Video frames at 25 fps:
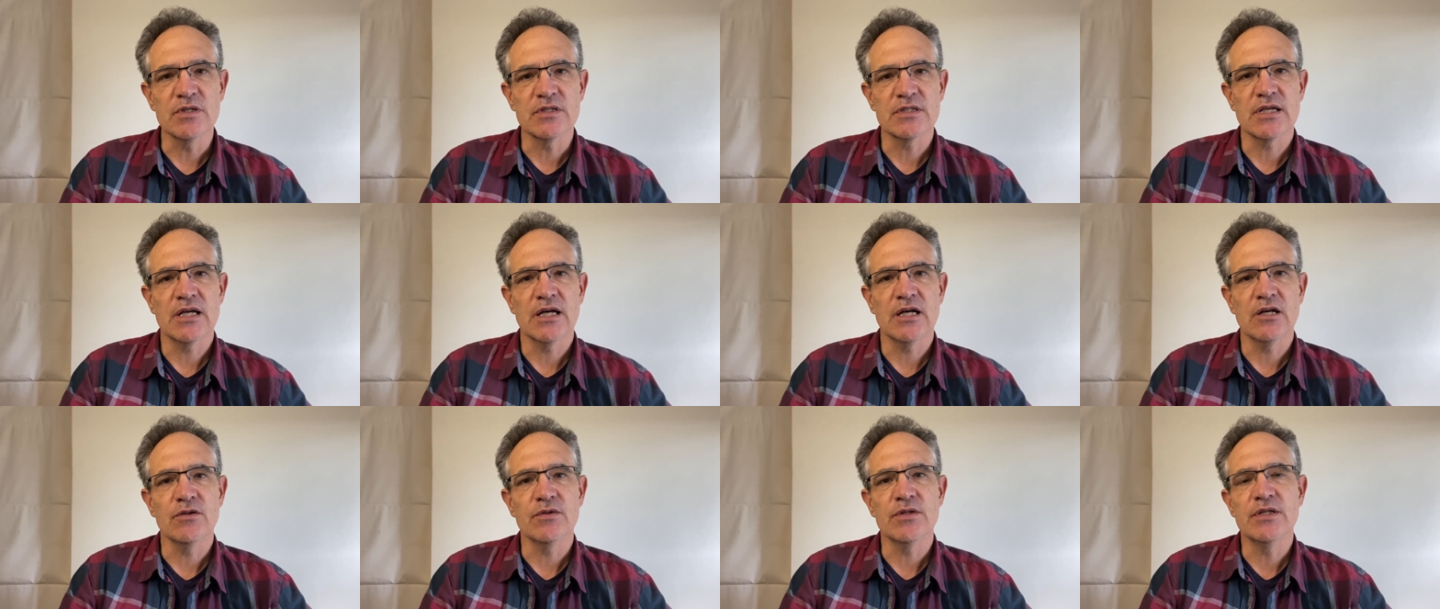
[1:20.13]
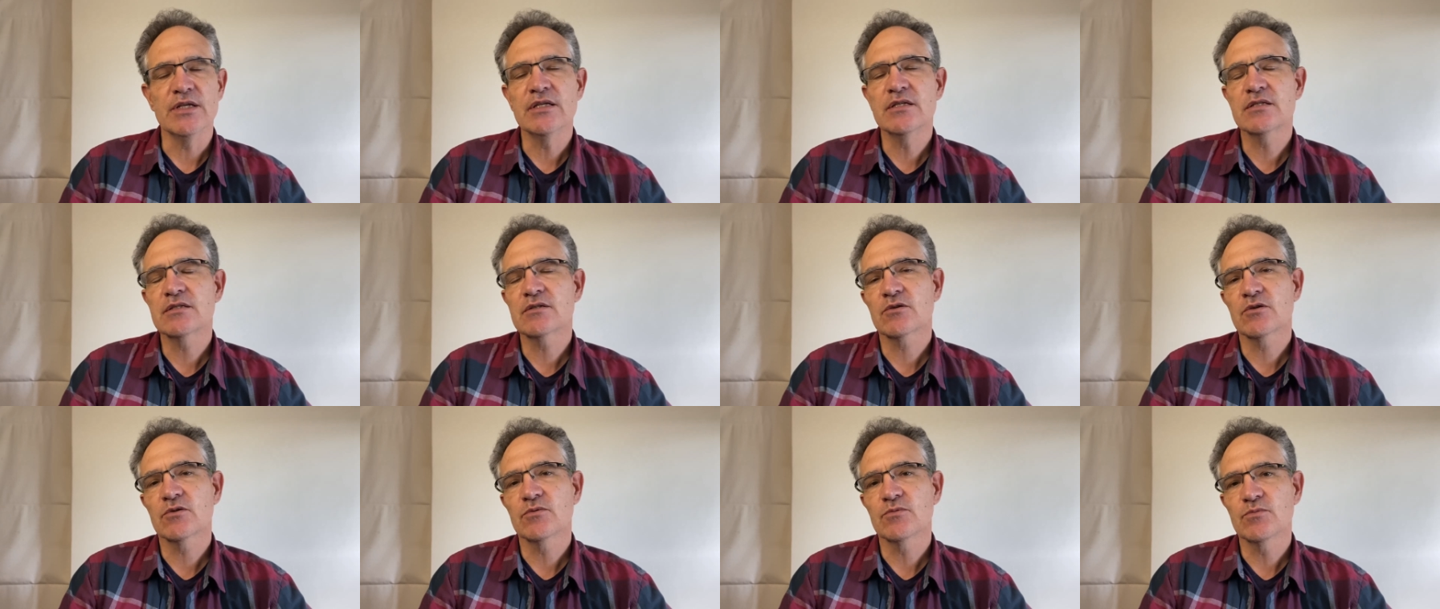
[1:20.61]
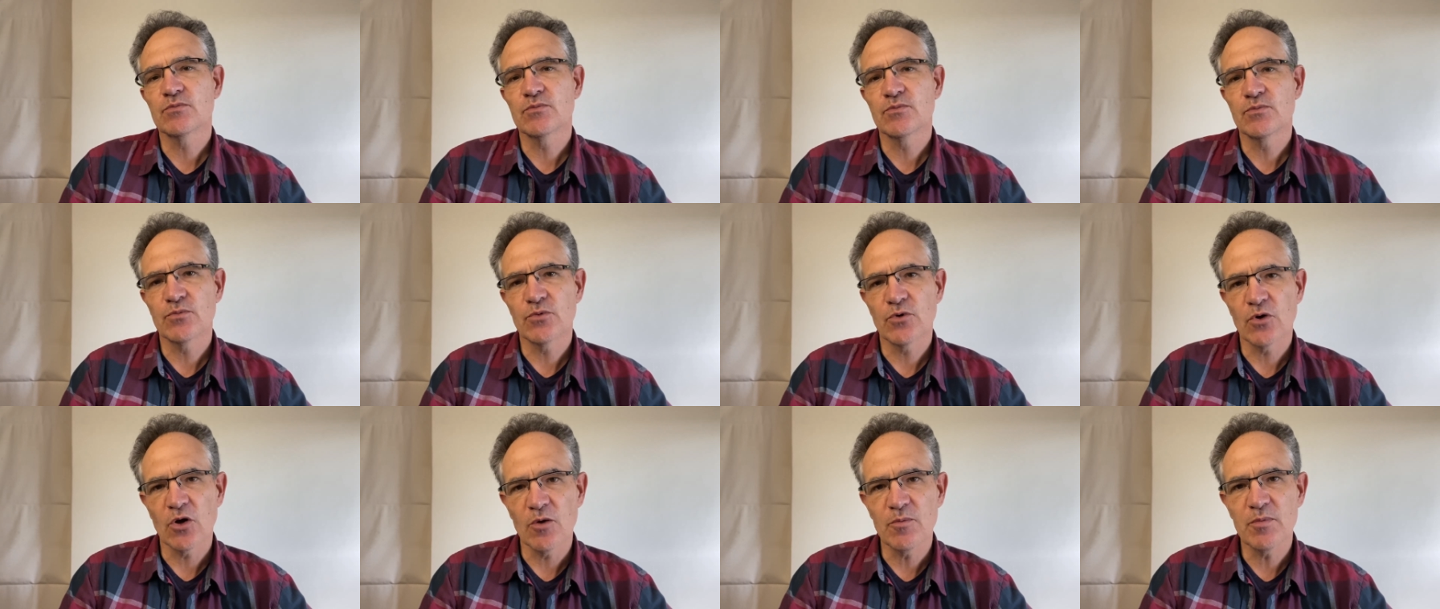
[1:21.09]
how these
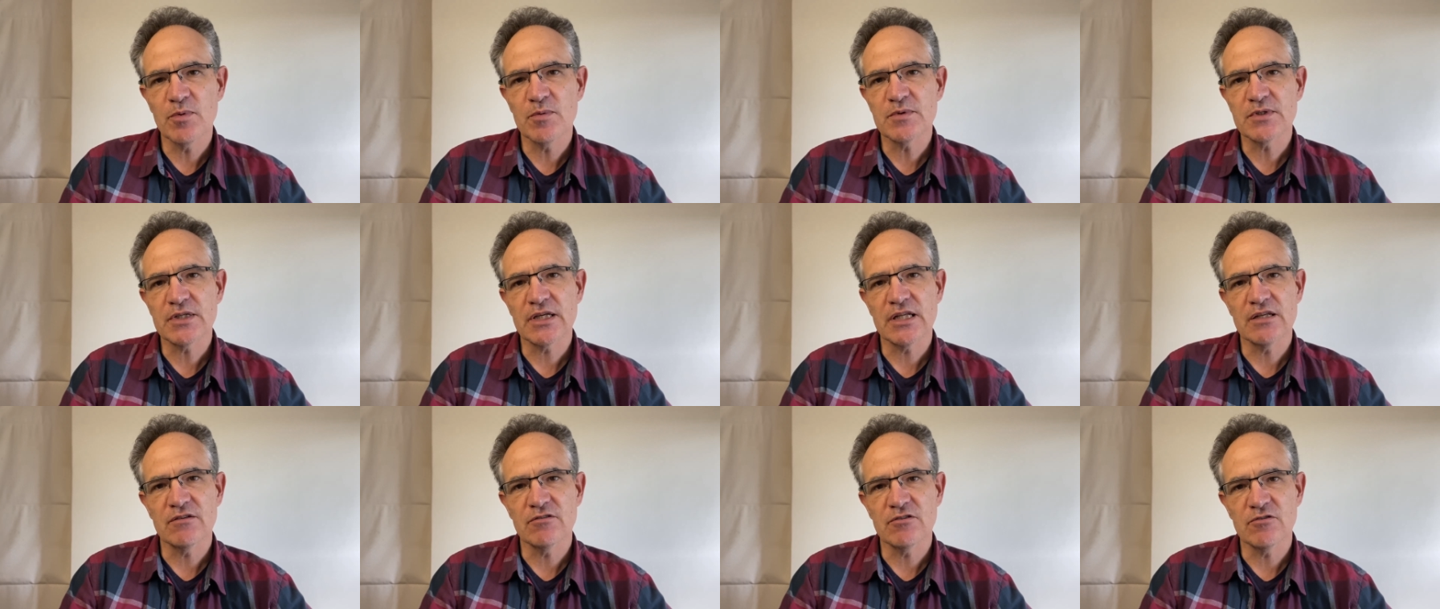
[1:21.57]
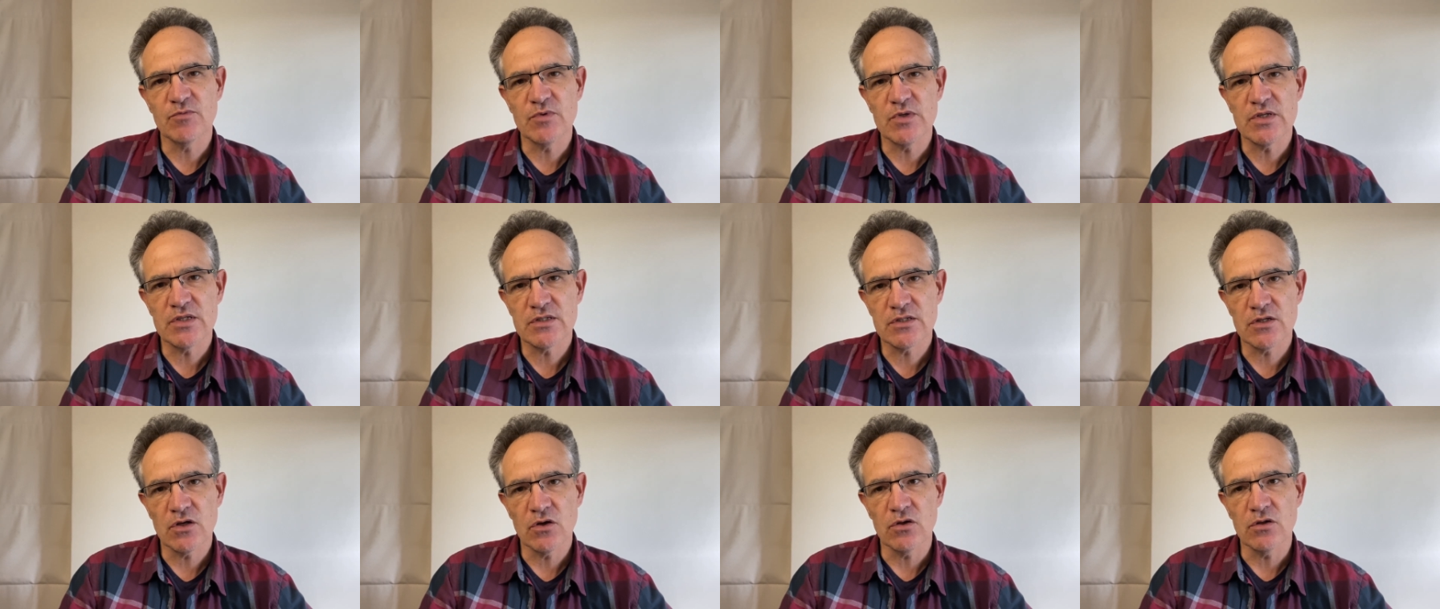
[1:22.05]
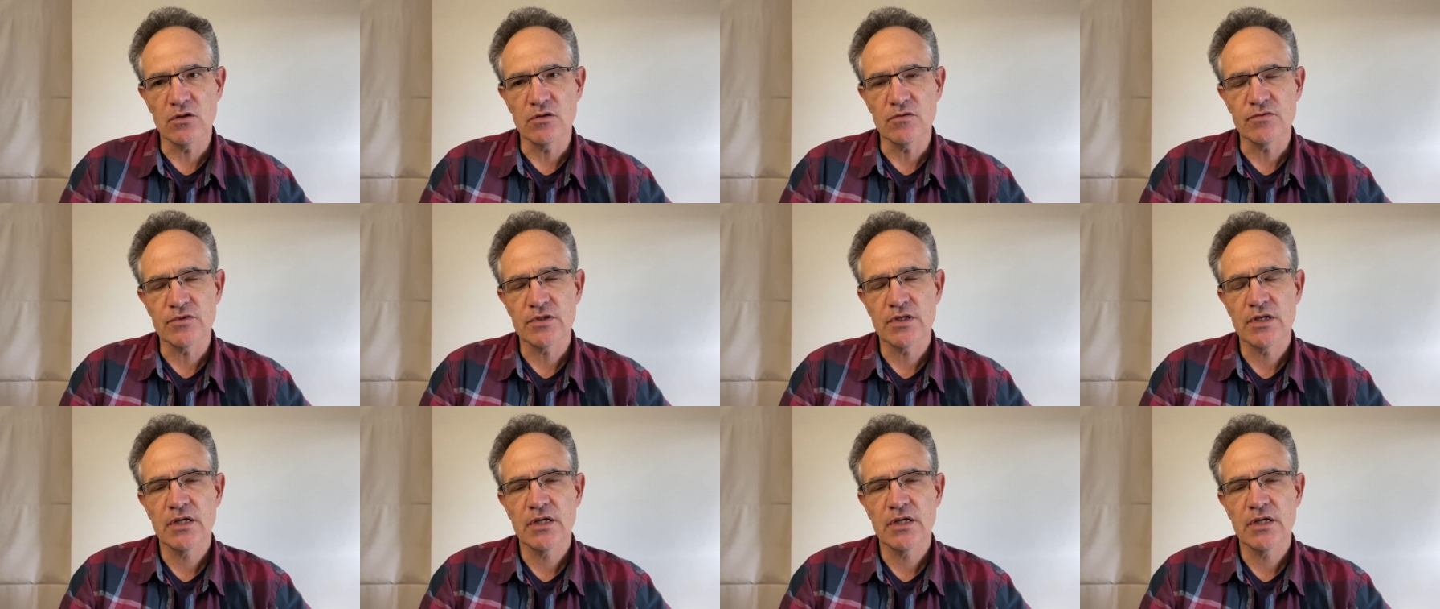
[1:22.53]
problems can ever be solved.